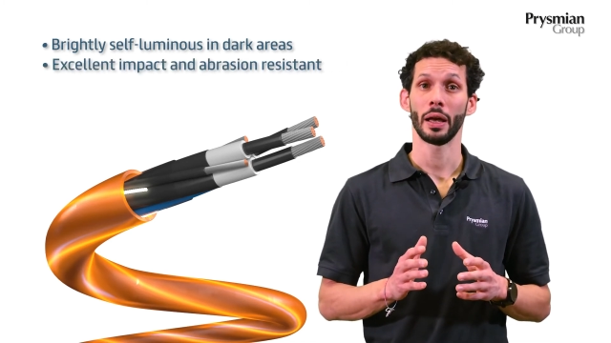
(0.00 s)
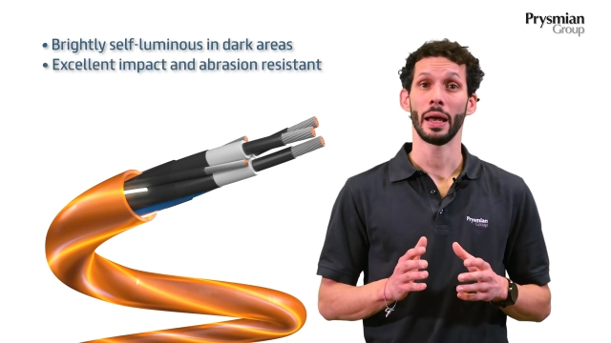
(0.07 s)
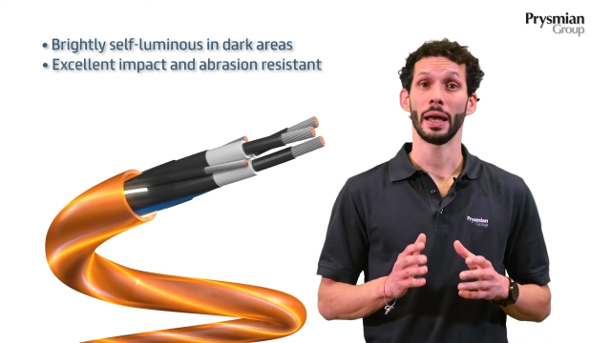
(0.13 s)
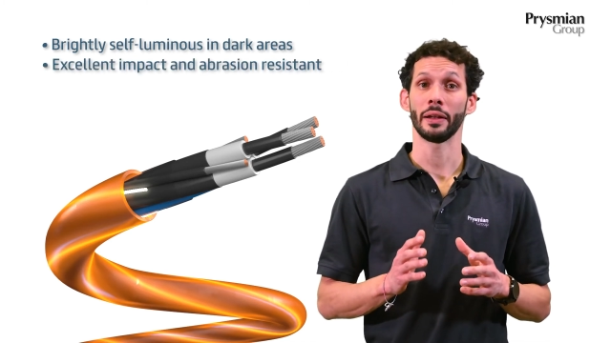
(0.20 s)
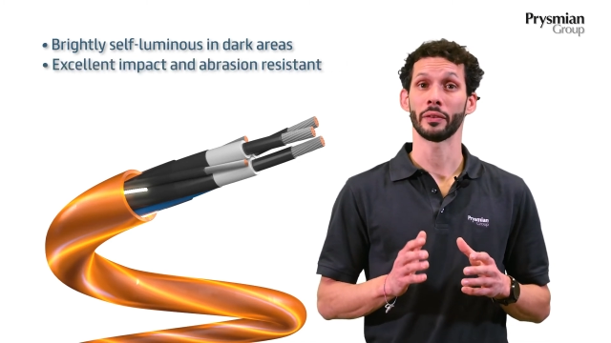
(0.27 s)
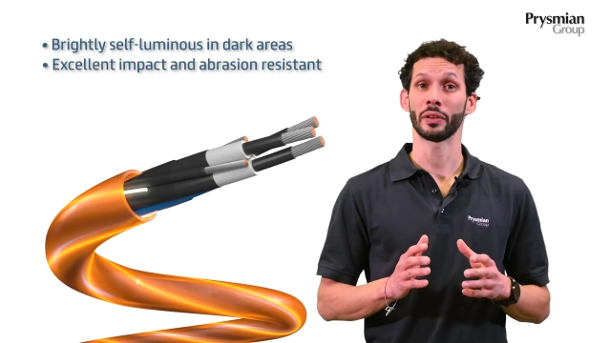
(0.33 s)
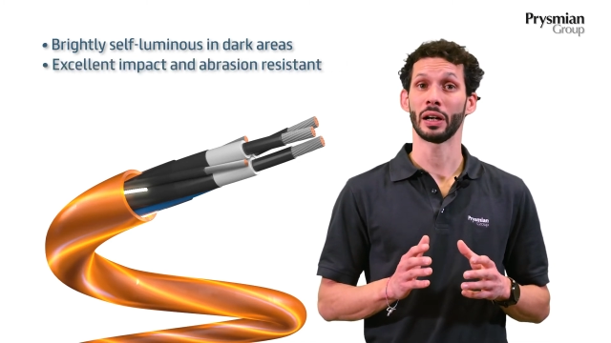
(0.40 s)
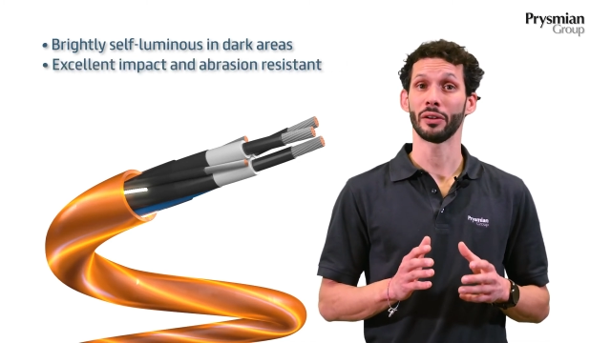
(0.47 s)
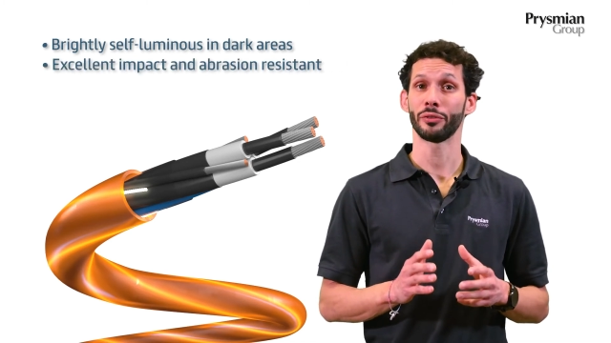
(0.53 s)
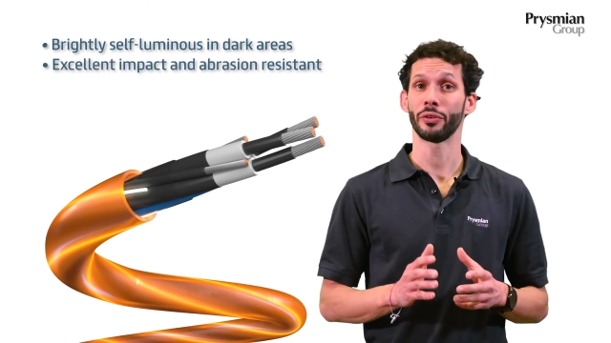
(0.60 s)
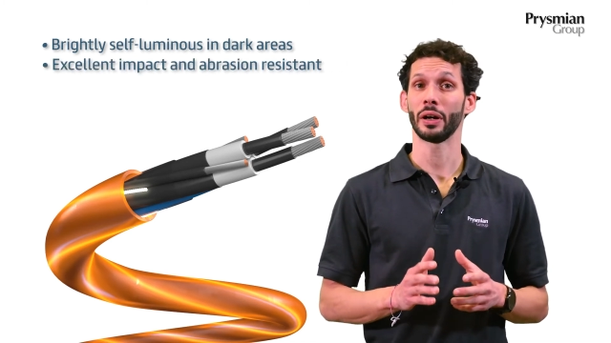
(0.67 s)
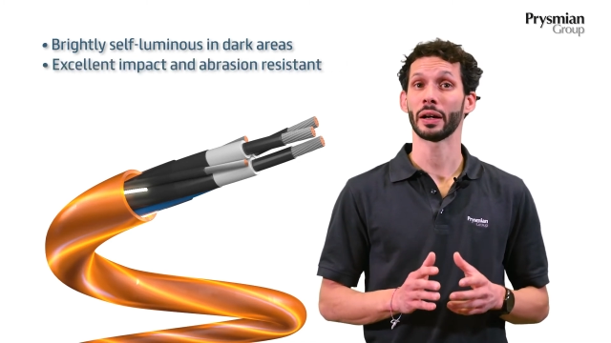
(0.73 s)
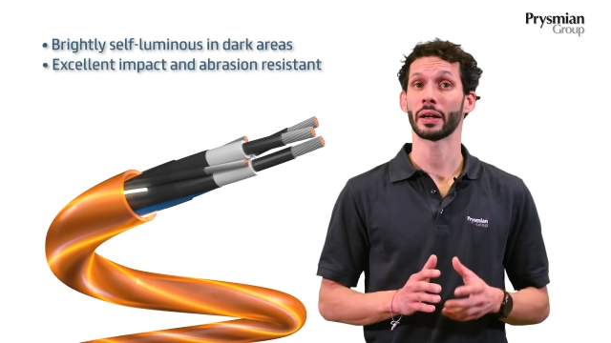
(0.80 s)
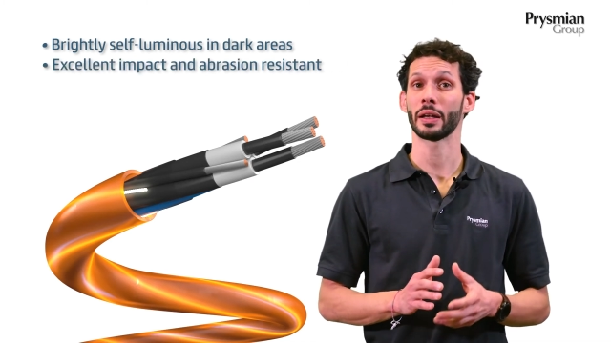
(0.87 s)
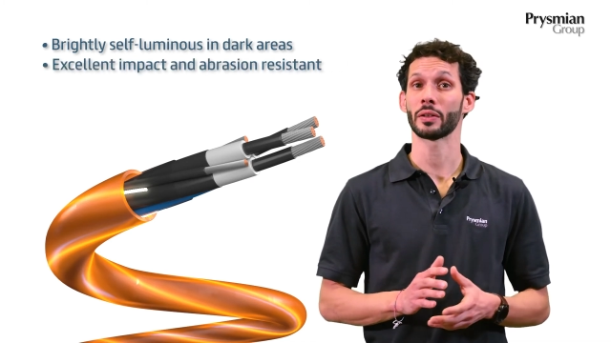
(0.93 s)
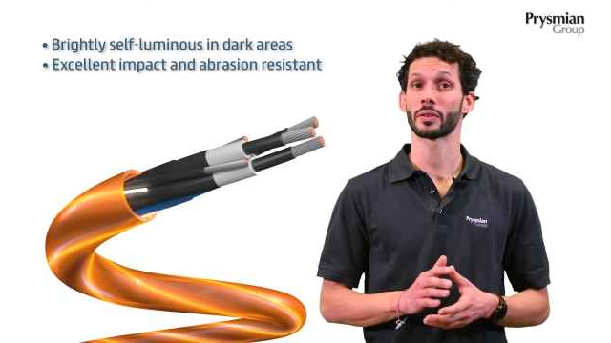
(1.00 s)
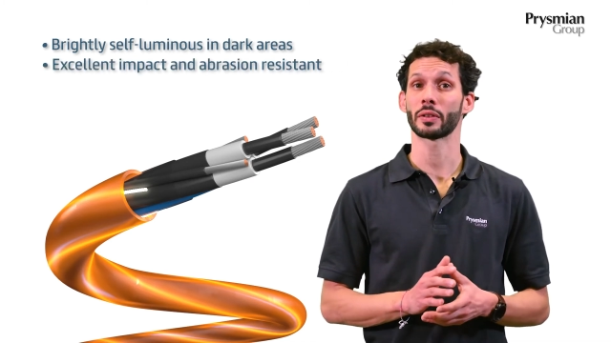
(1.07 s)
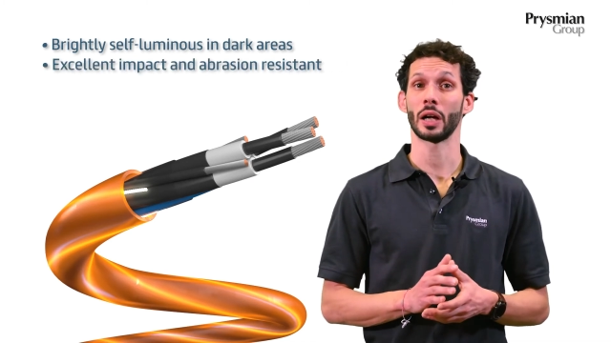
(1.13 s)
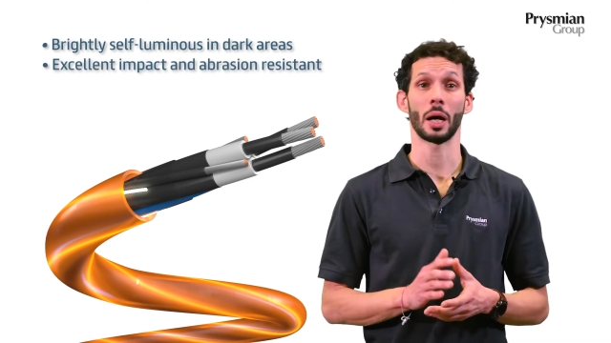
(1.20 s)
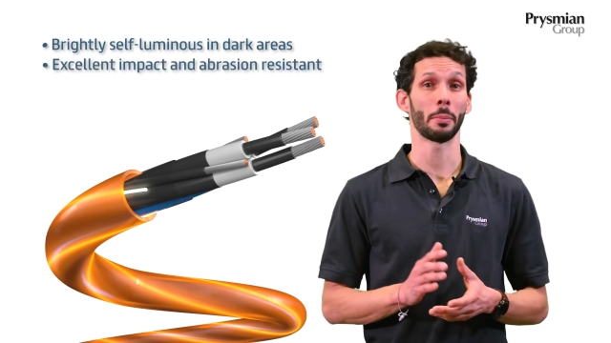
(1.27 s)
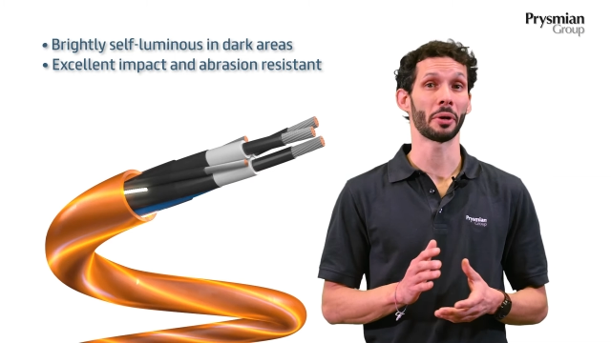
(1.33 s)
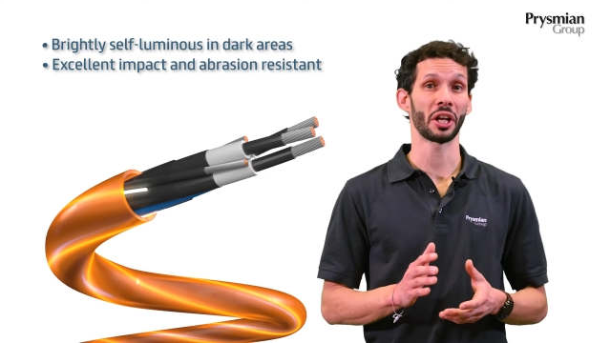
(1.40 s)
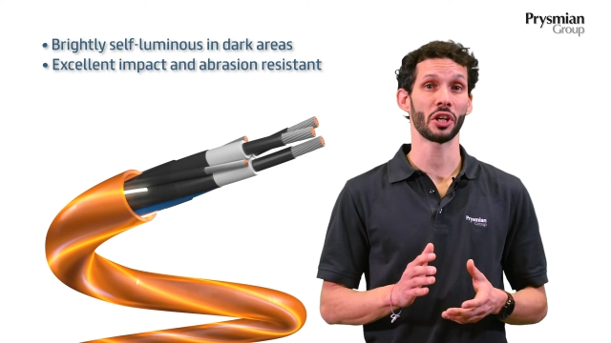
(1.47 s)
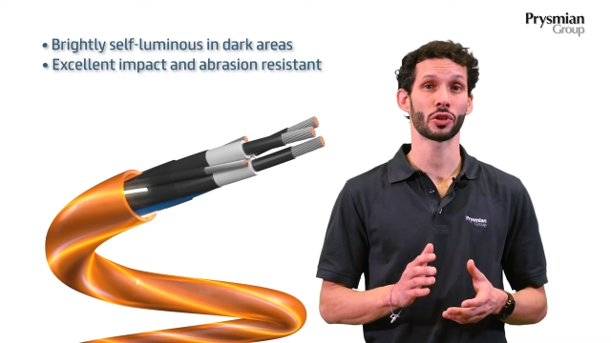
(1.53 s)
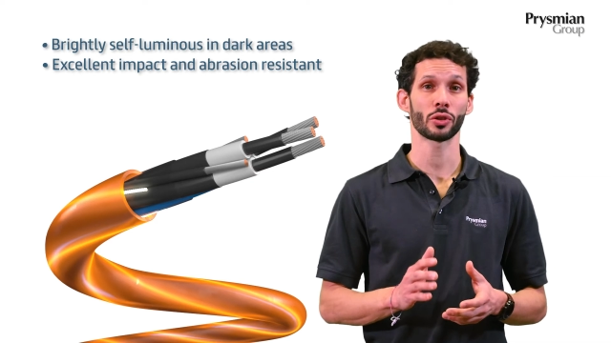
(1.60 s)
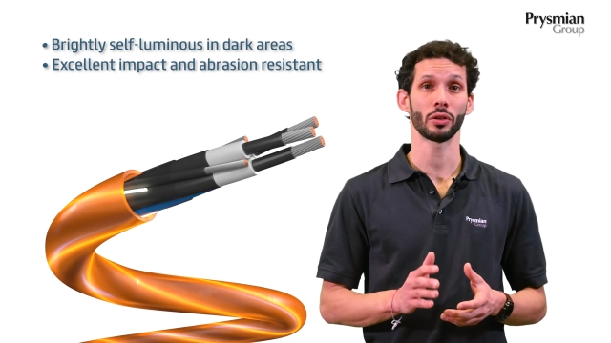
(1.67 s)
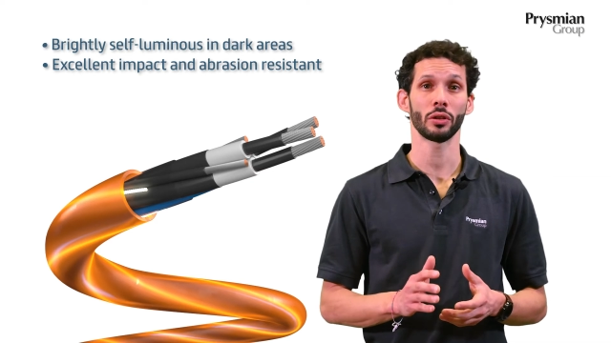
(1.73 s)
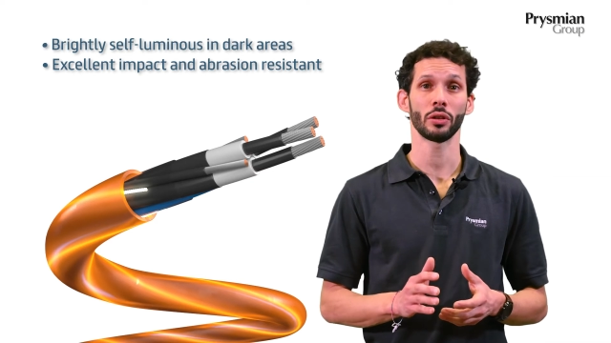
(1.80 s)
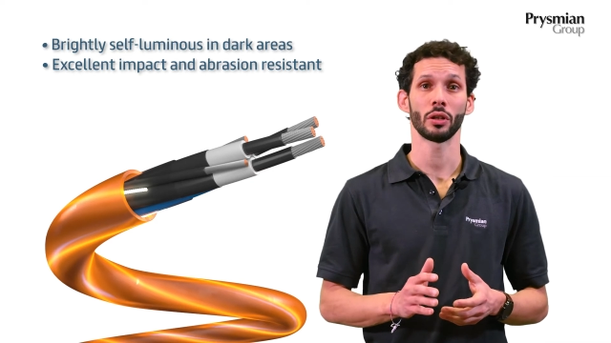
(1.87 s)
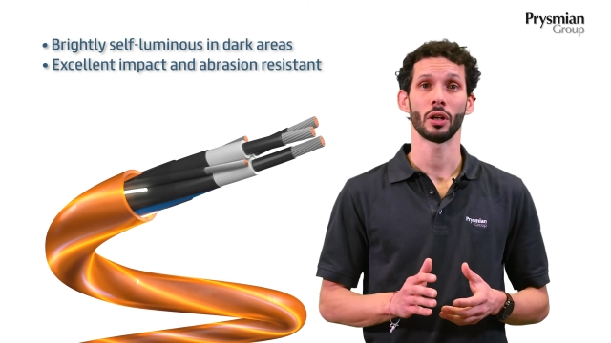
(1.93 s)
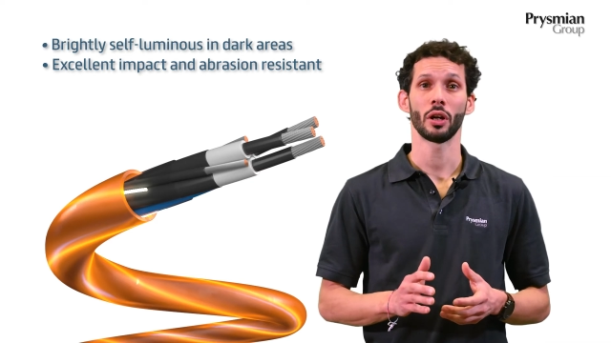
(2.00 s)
and tough against abrasion,